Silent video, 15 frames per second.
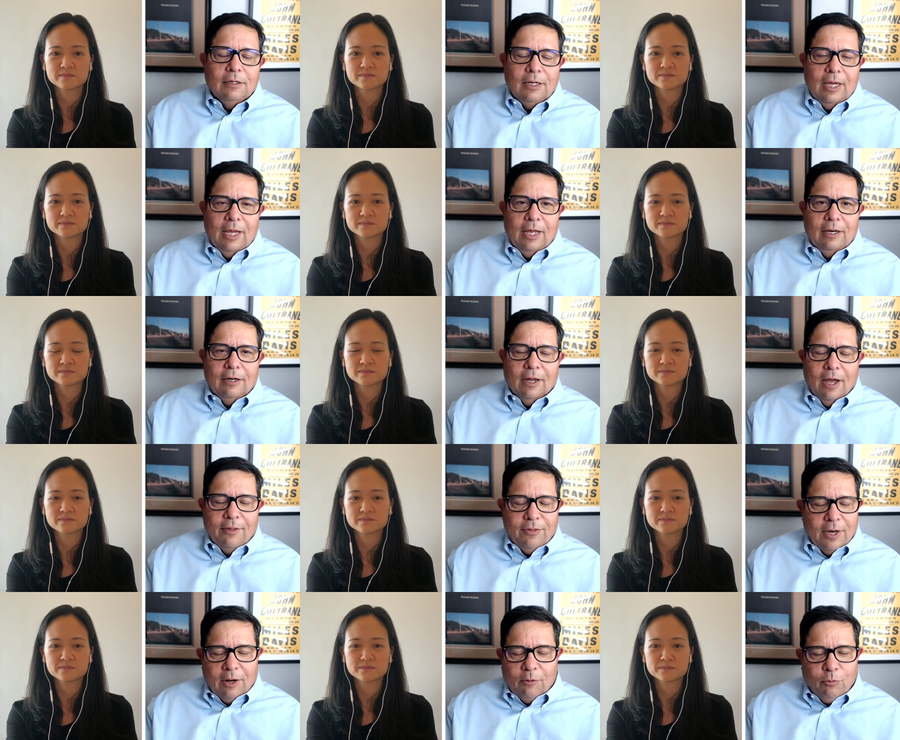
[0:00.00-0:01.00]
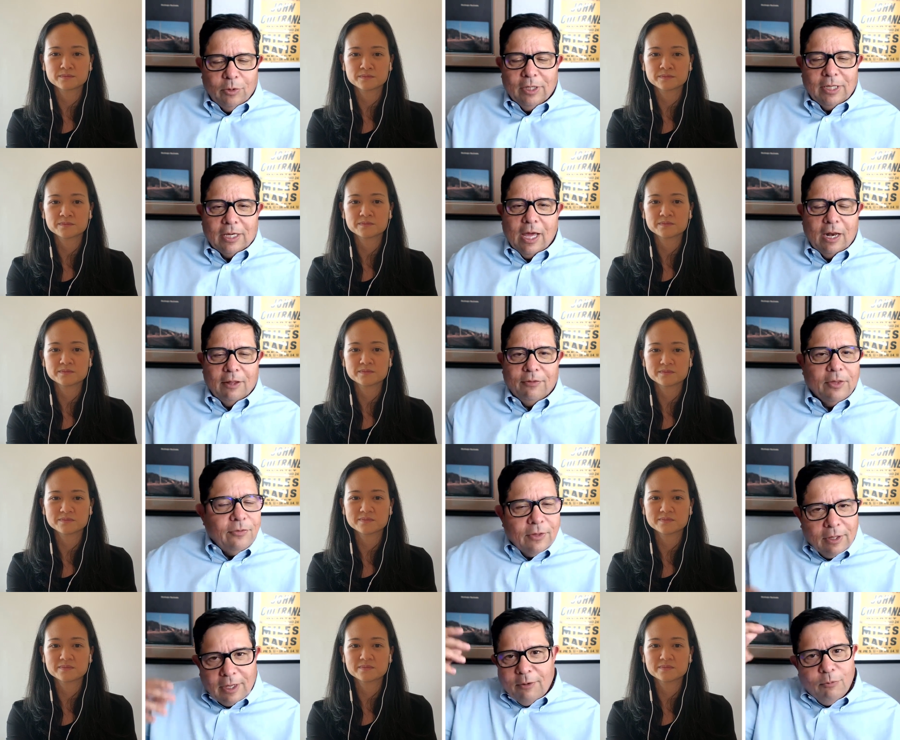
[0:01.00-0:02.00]
Speaker 1: and I, that i really kind of the,
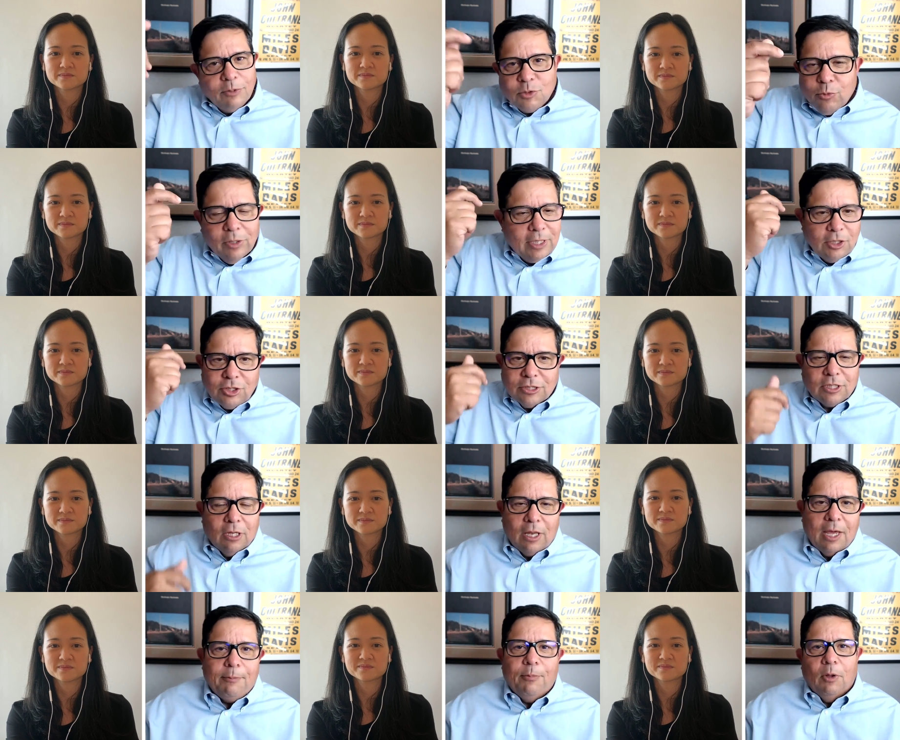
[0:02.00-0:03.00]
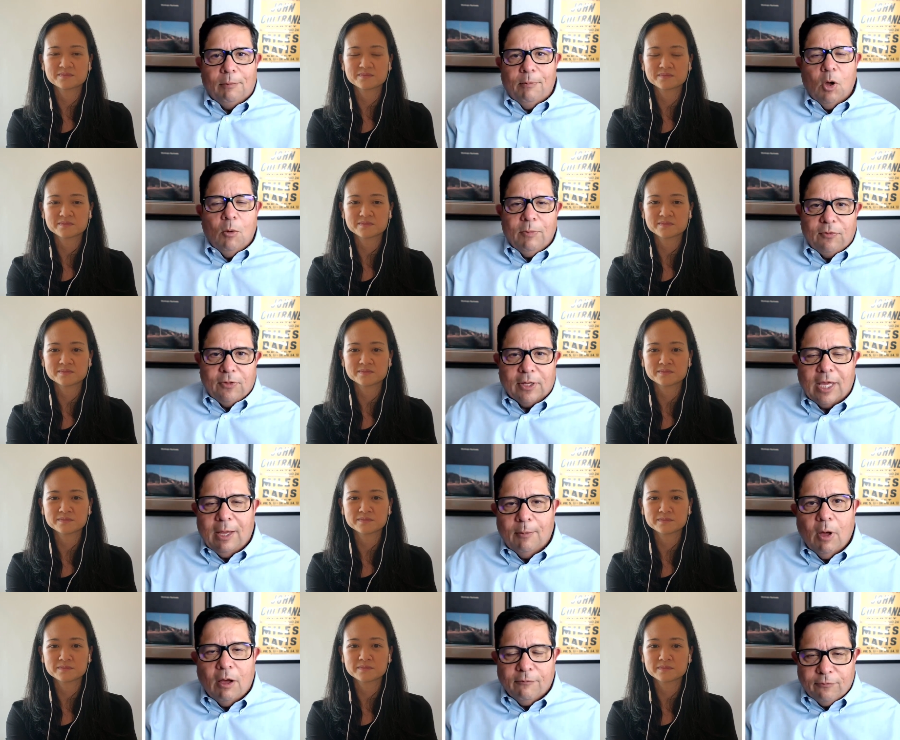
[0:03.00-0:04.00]
the, it was really just a light bulb moment that
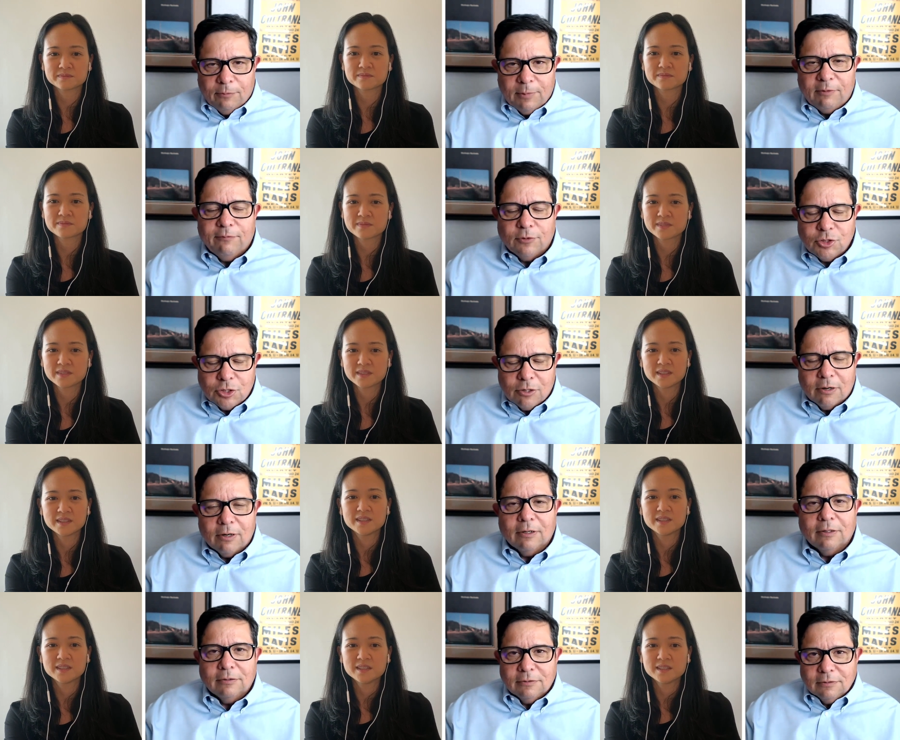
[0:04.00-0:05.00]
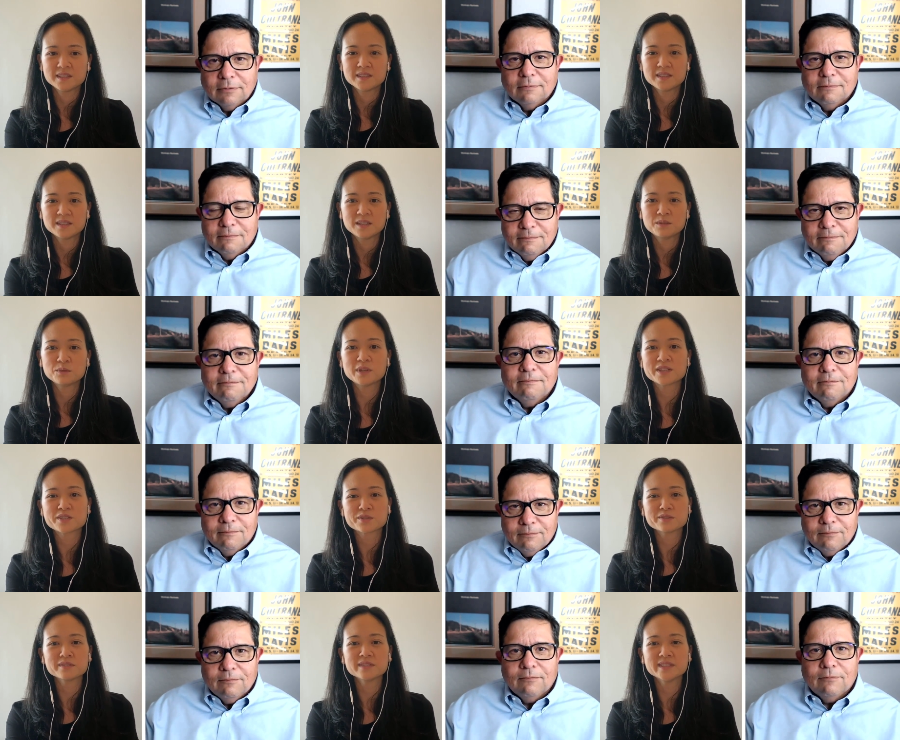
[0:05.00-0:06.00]
came off for me for sure
Speaker 2: well
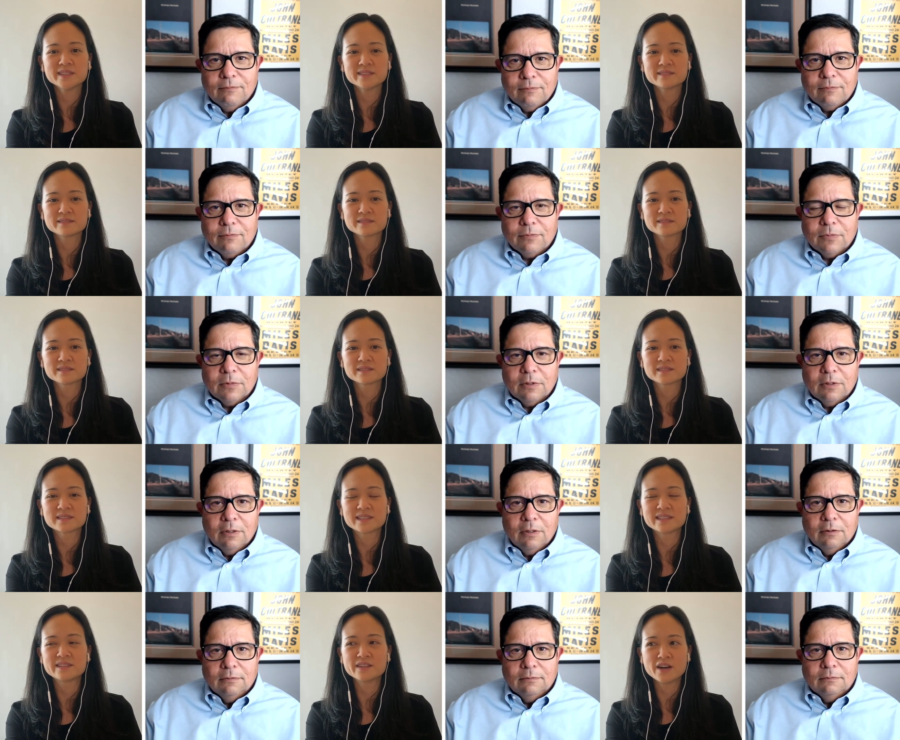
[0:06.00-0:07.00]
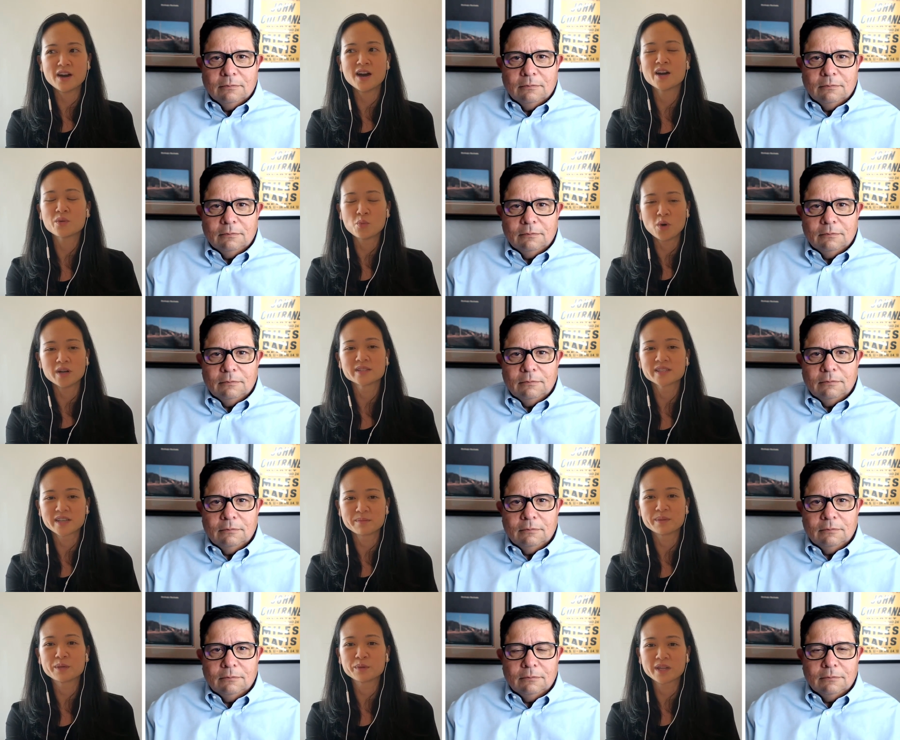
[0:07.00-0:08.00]
it's really did not want
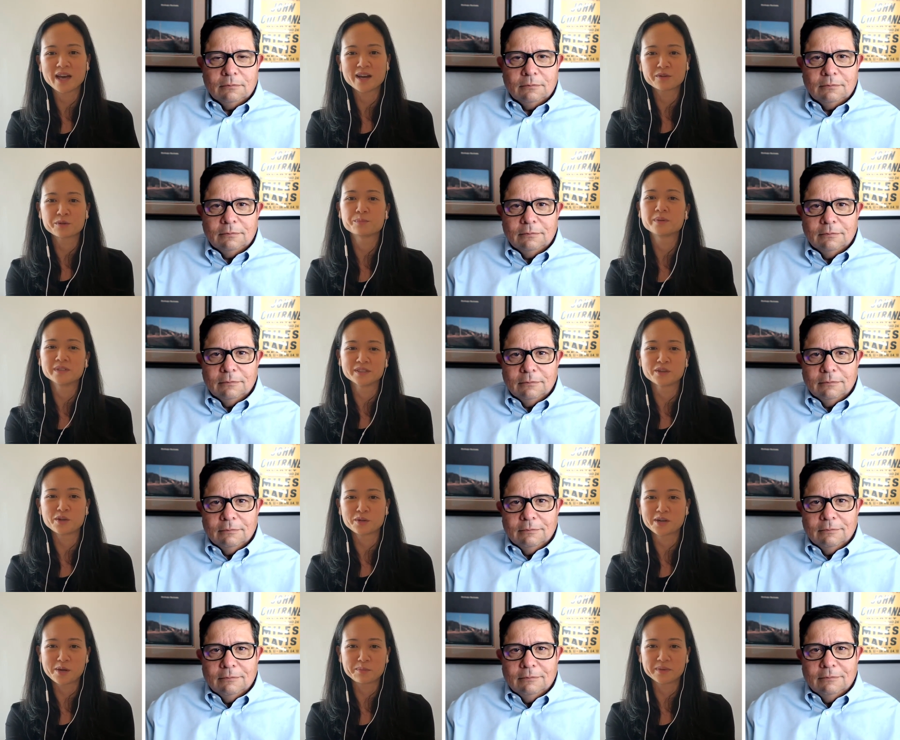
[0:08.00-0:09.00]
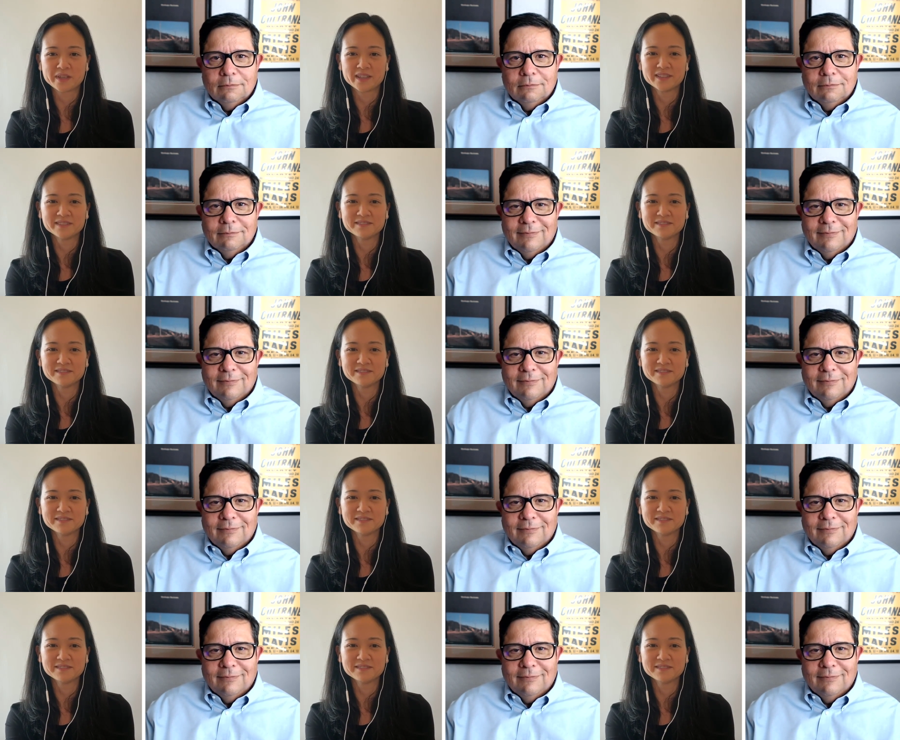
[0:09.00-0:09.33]
to compete with a hundred billion dollar company.